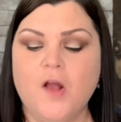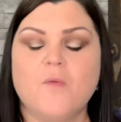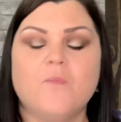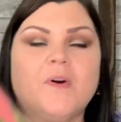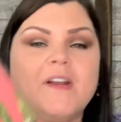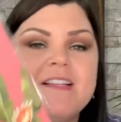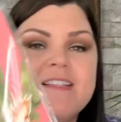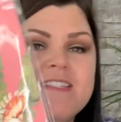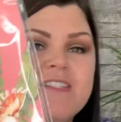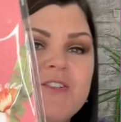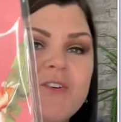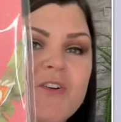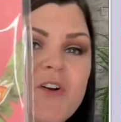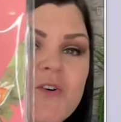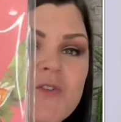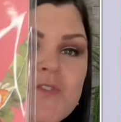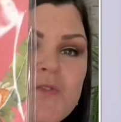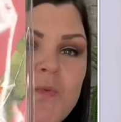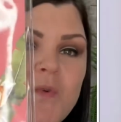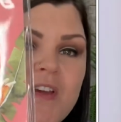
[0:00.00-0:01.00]
but it still
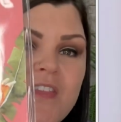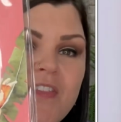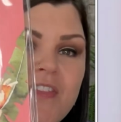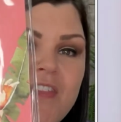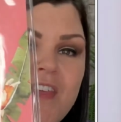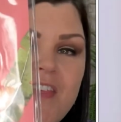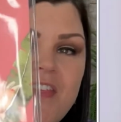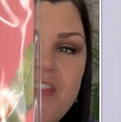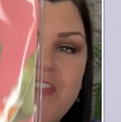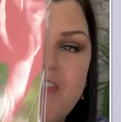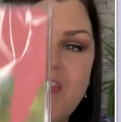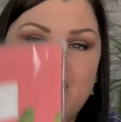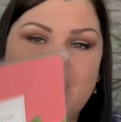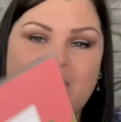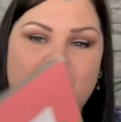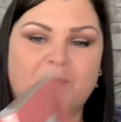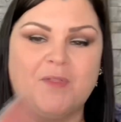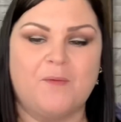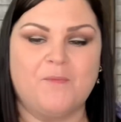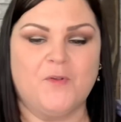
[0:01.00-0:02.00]
goes with the
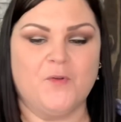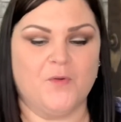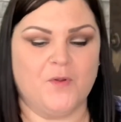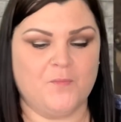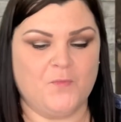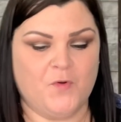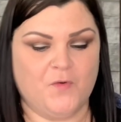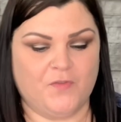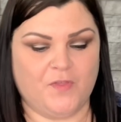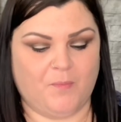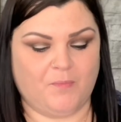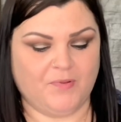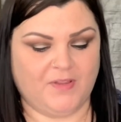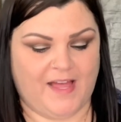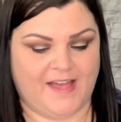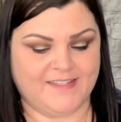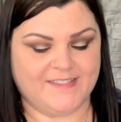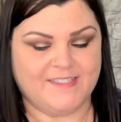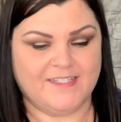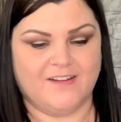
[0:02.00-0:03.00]
theme. Let me remove the
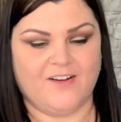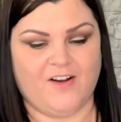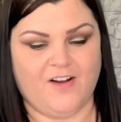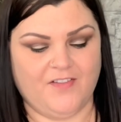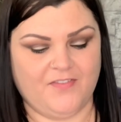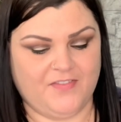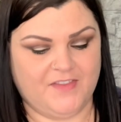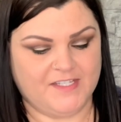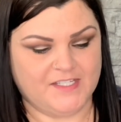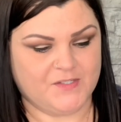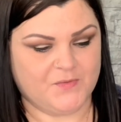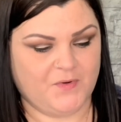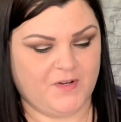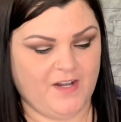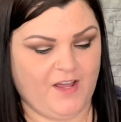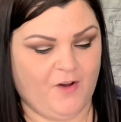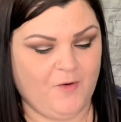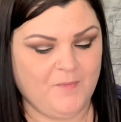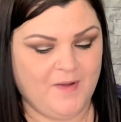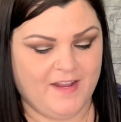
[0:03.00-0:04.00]
plastic on this one.
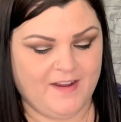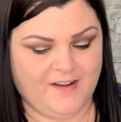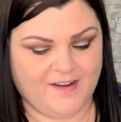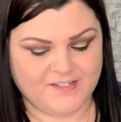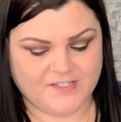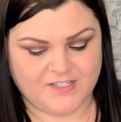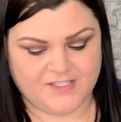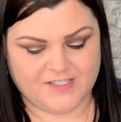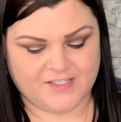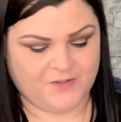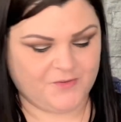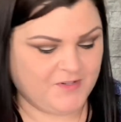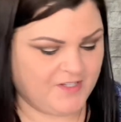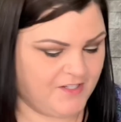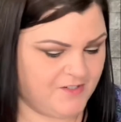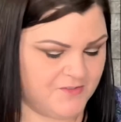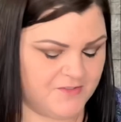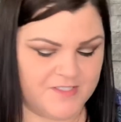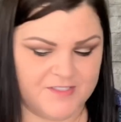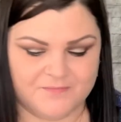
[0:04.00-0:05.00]
Oh my gosh, it's so
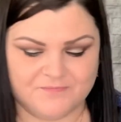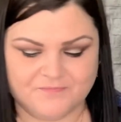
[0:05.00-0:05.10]
cute.